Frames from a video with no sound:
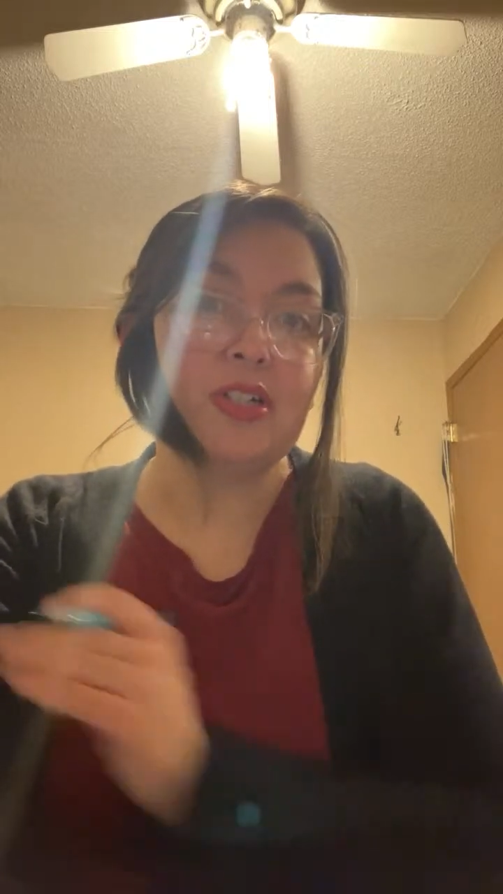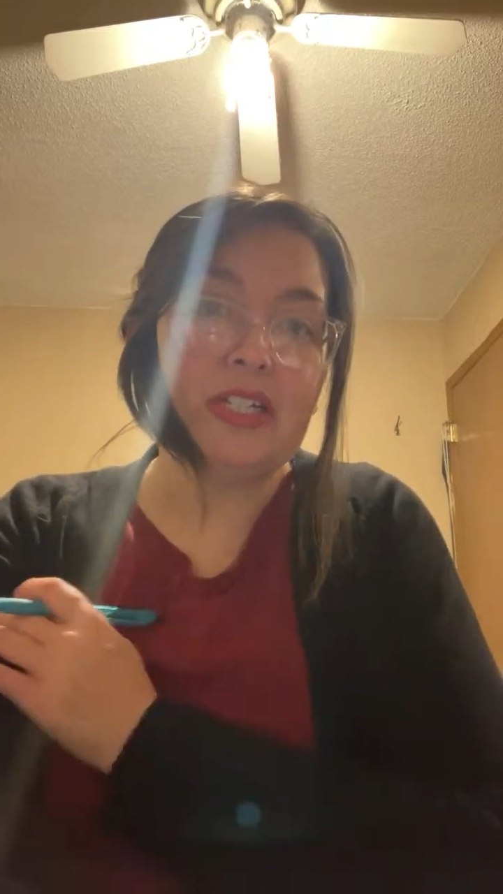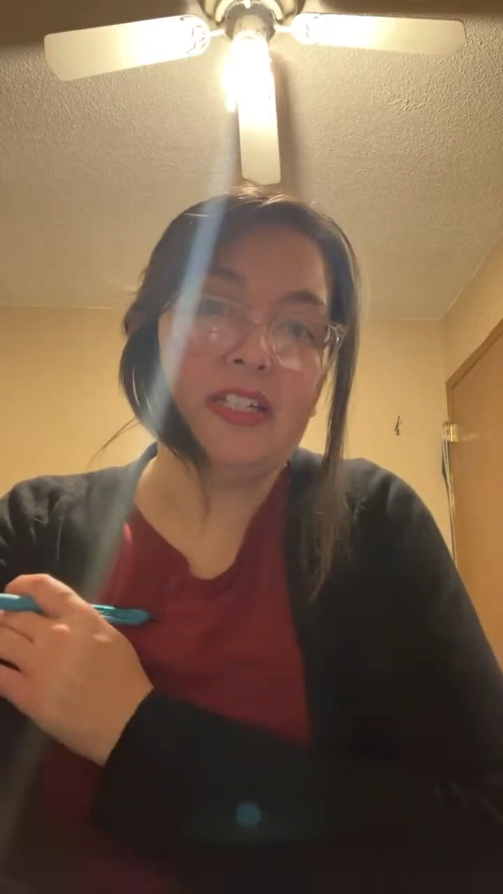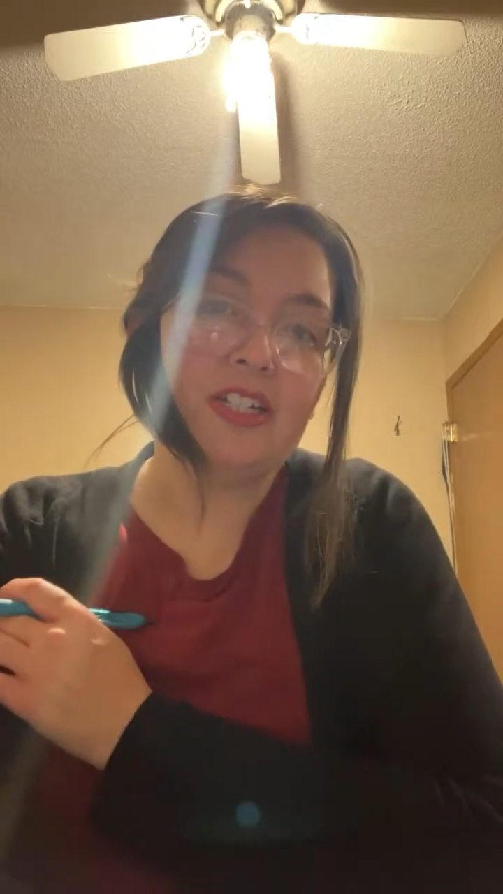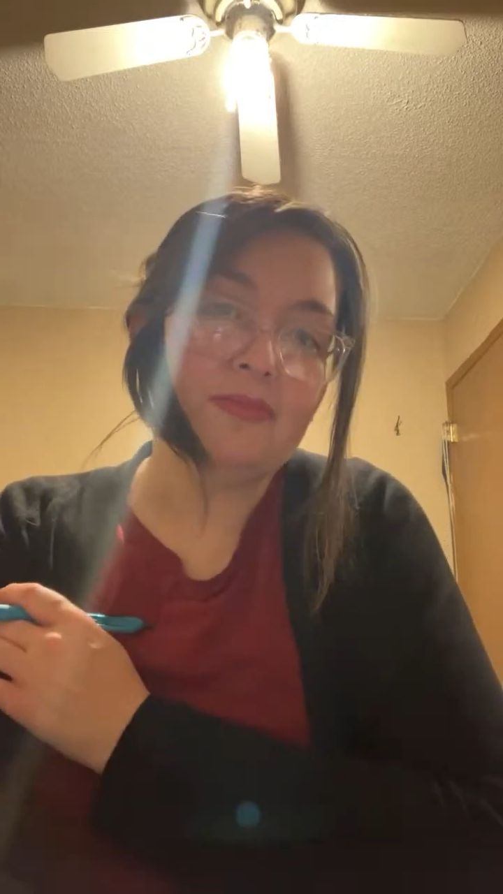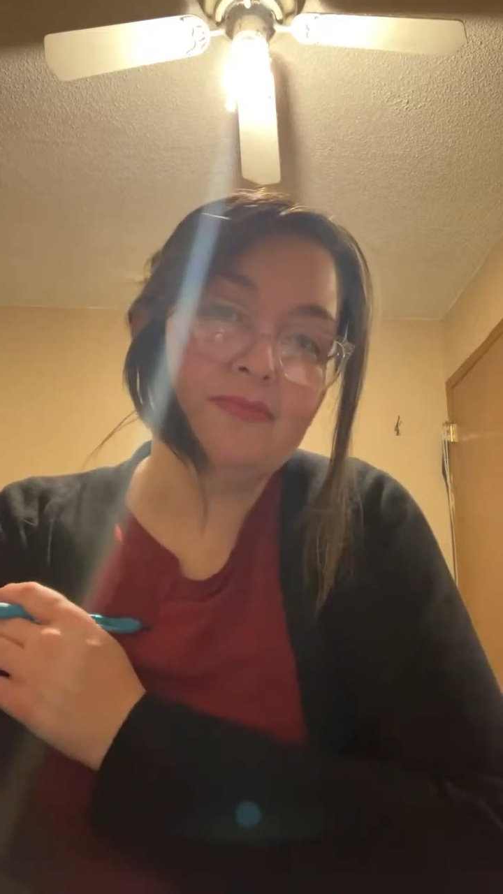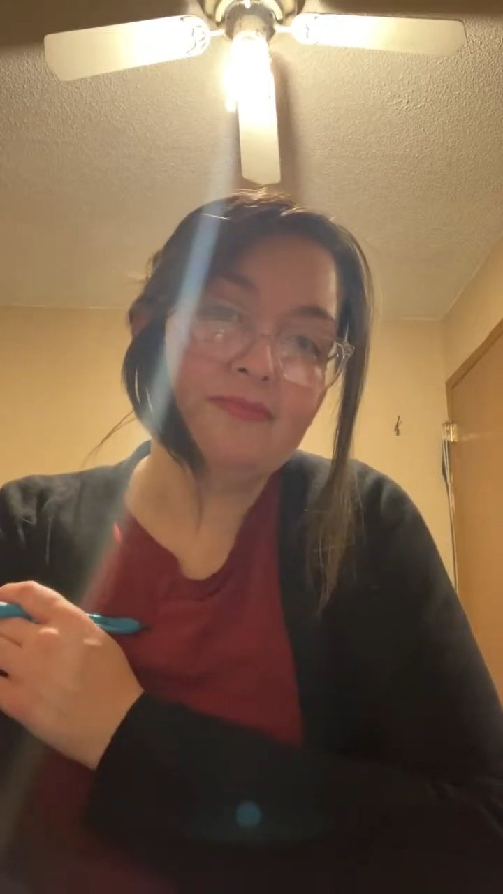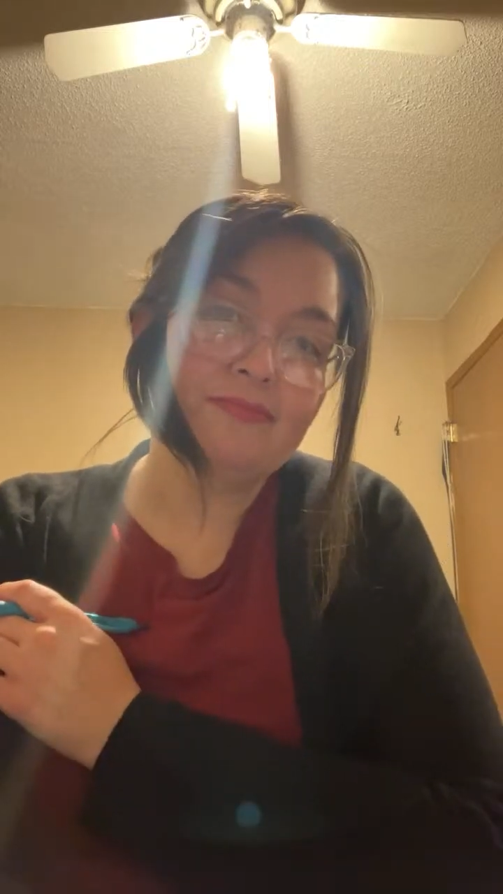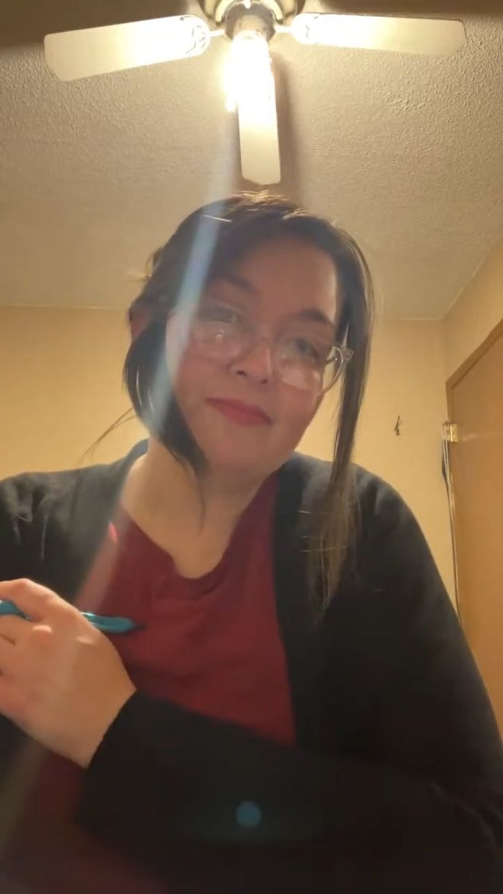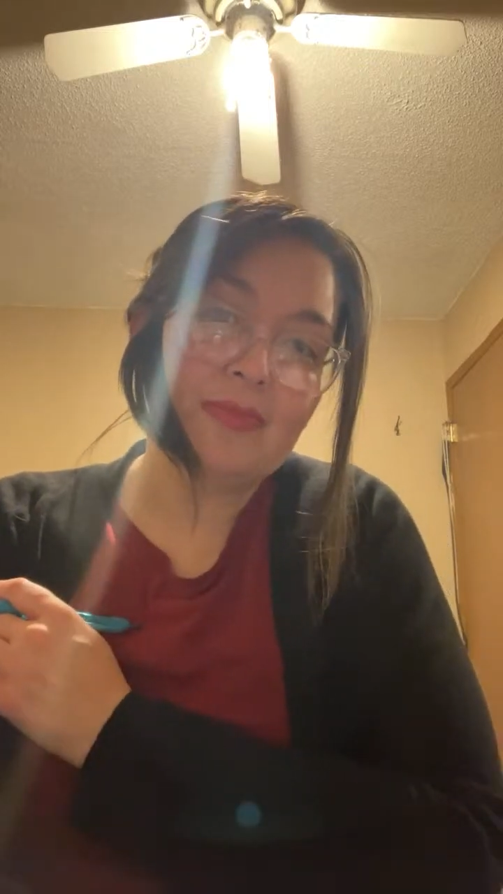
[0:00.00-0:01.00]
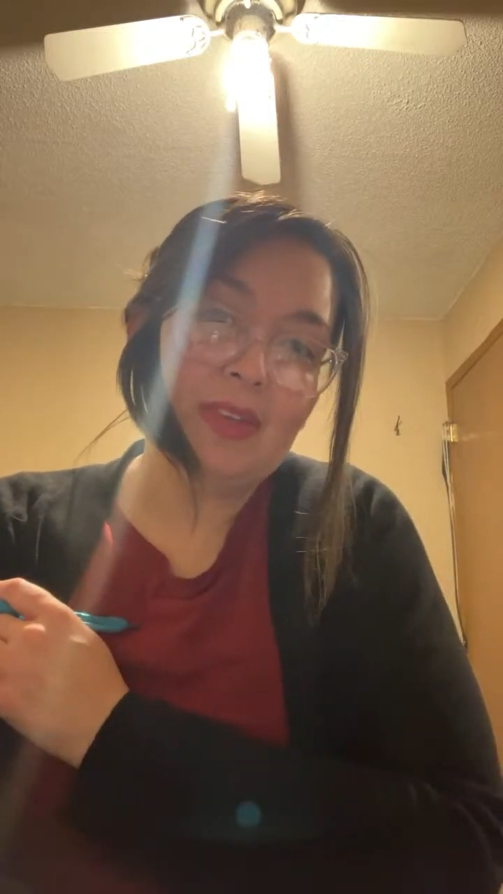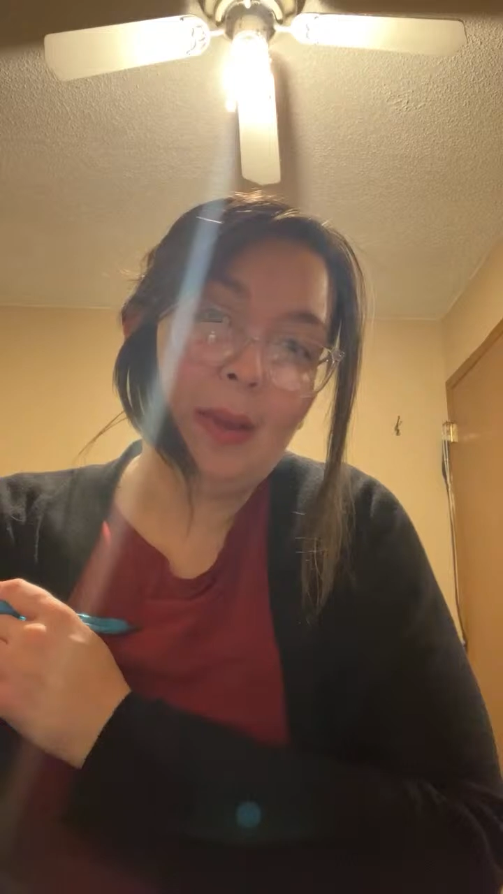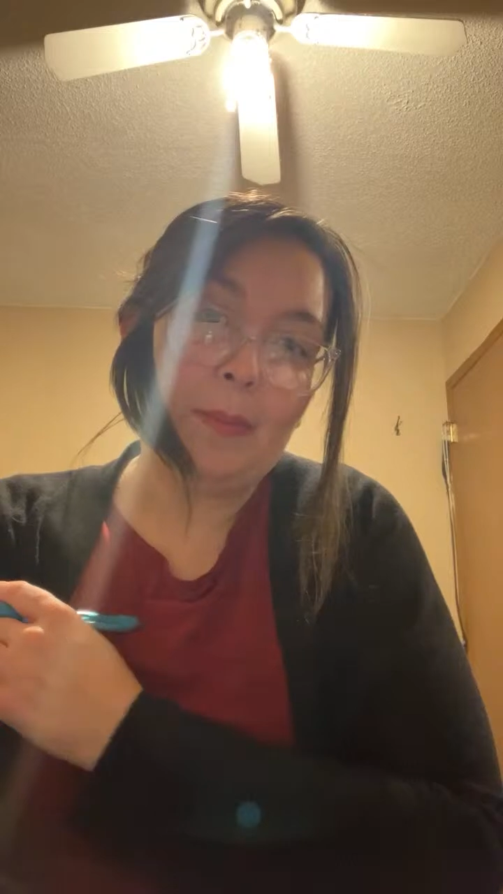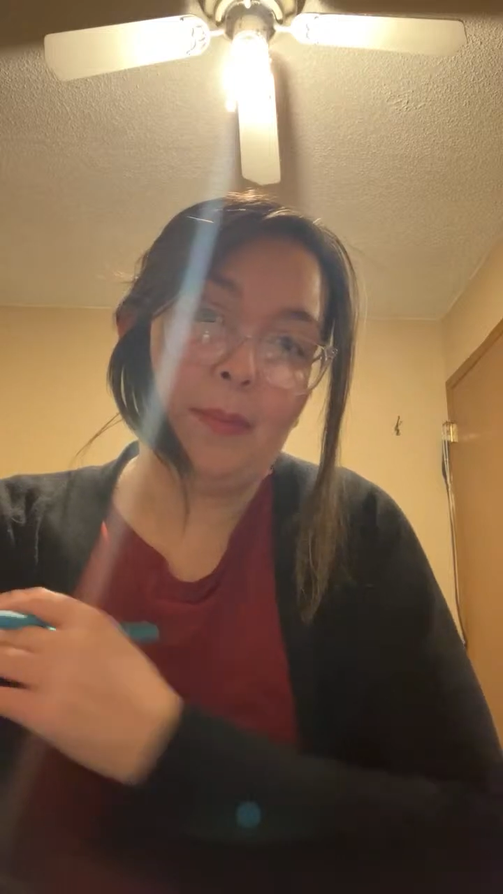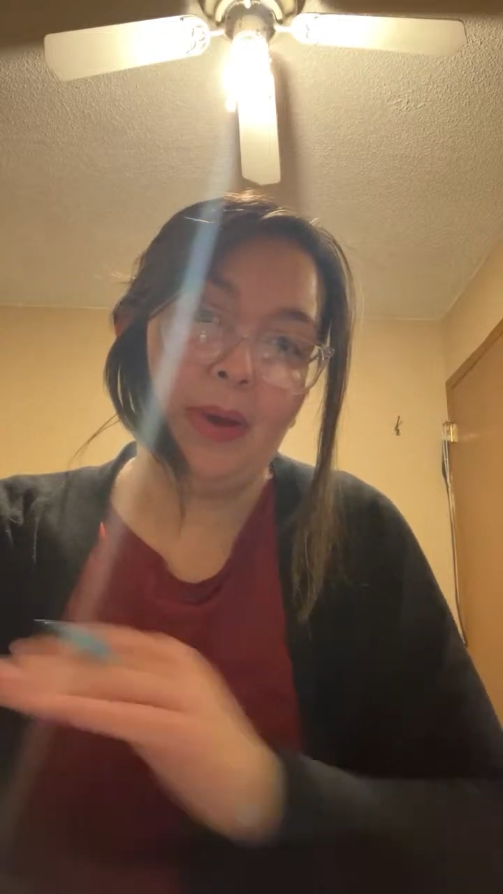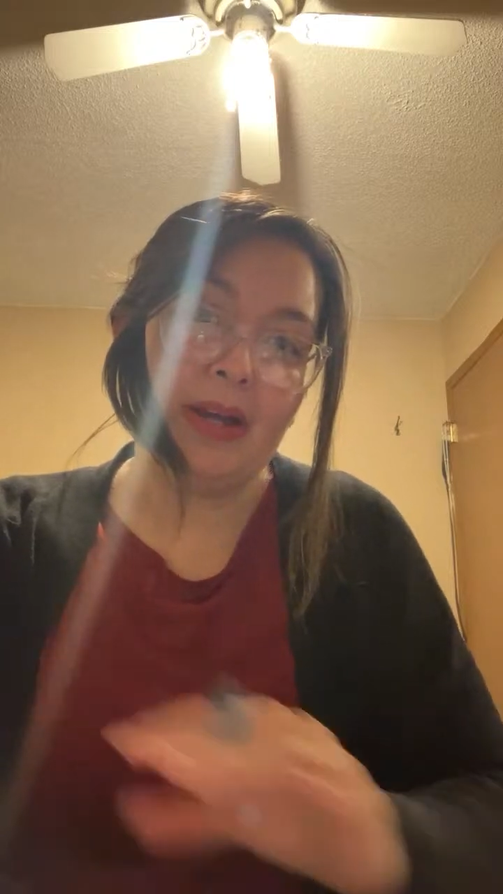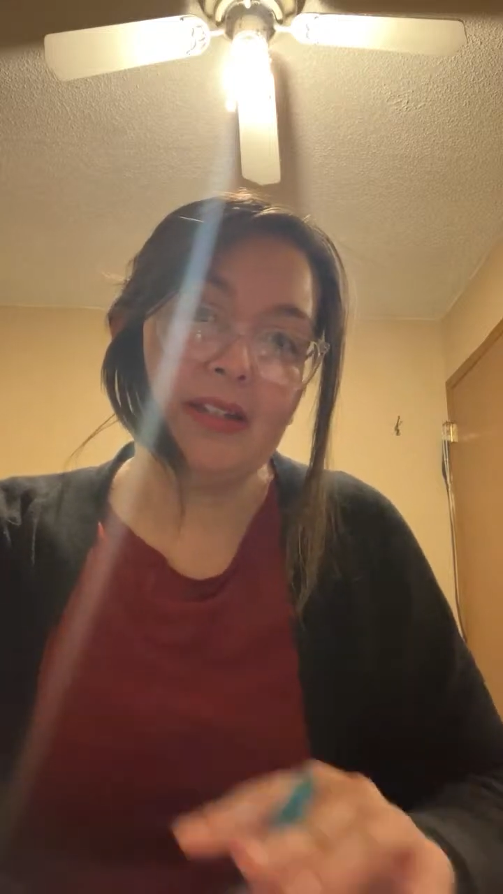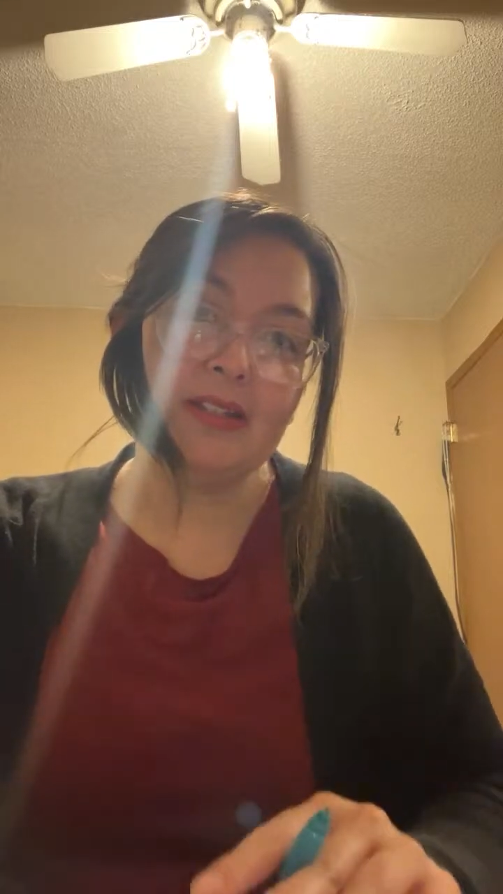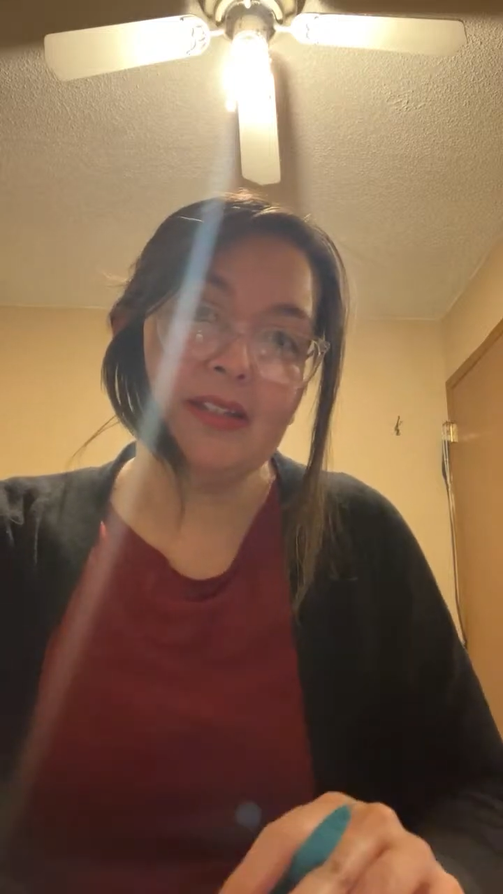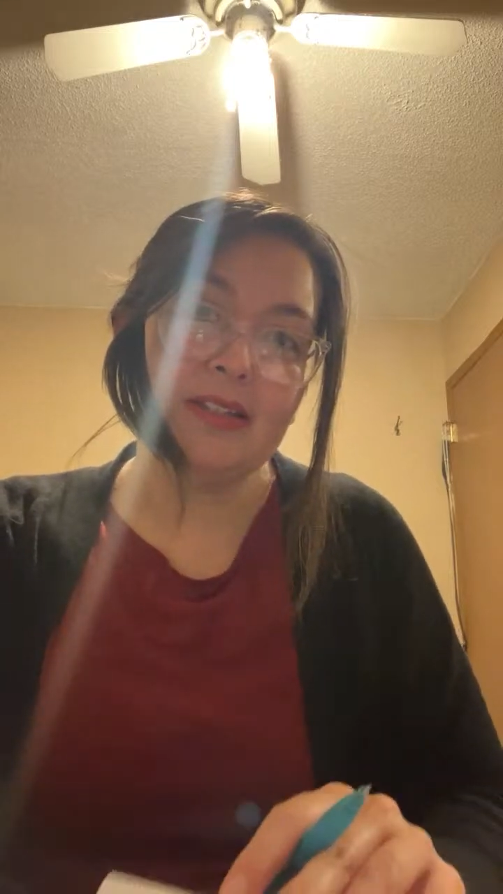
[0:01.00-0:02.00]
teaching,
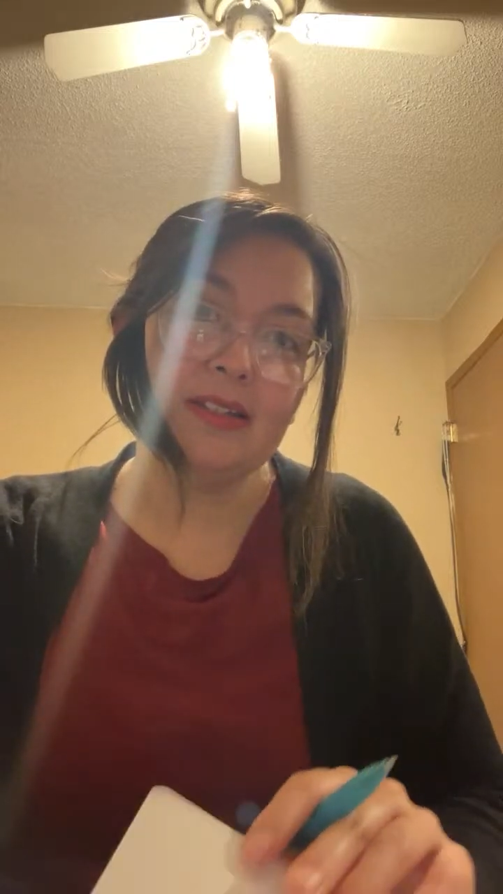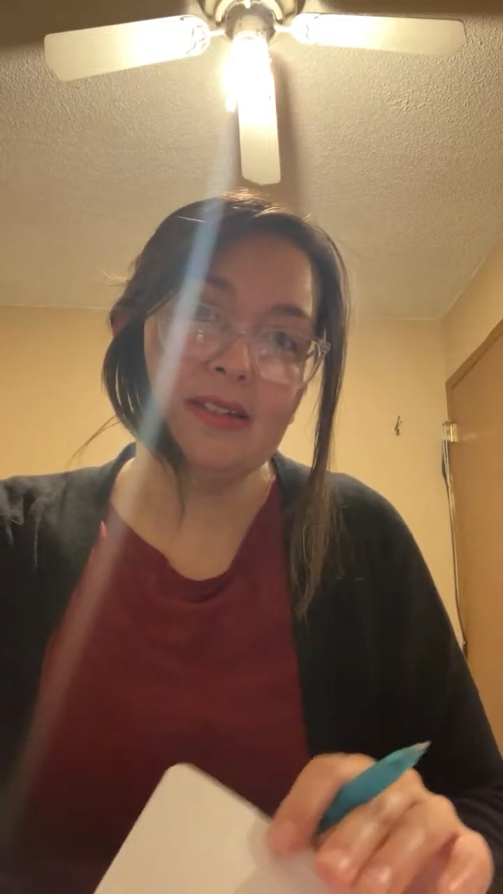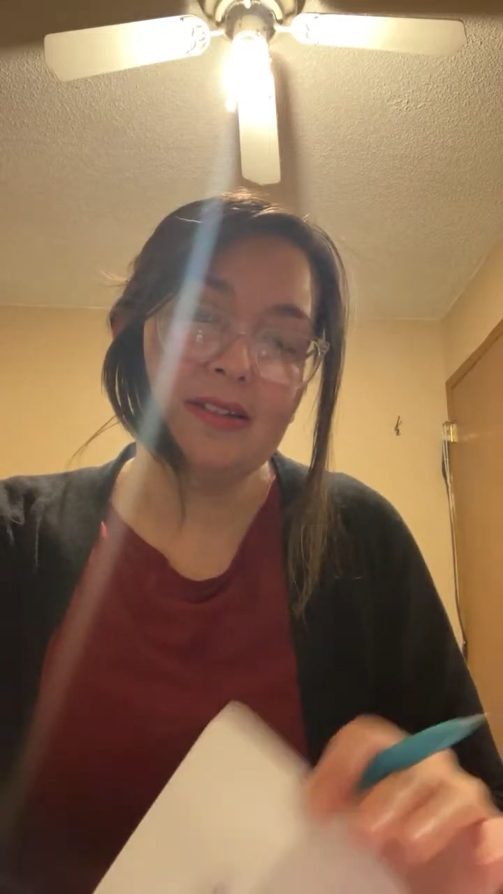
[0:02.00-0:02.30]
but